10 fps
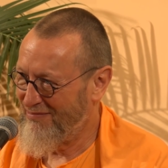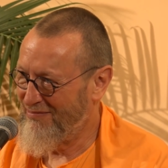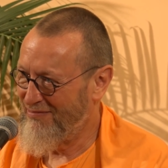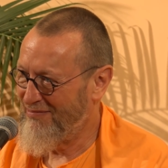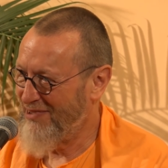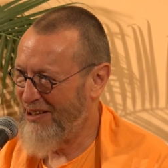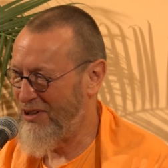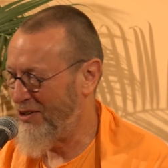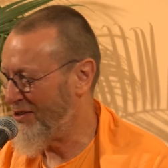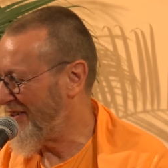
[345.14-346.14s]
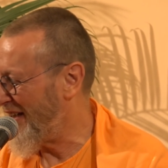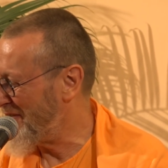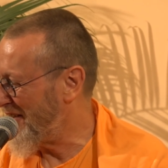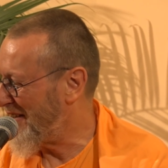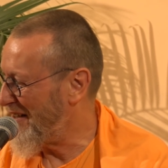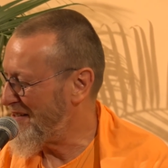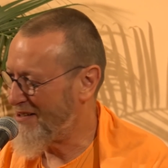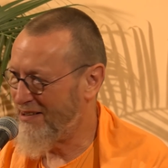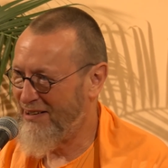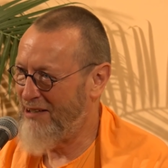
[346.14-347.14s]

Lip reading: They were not advertised.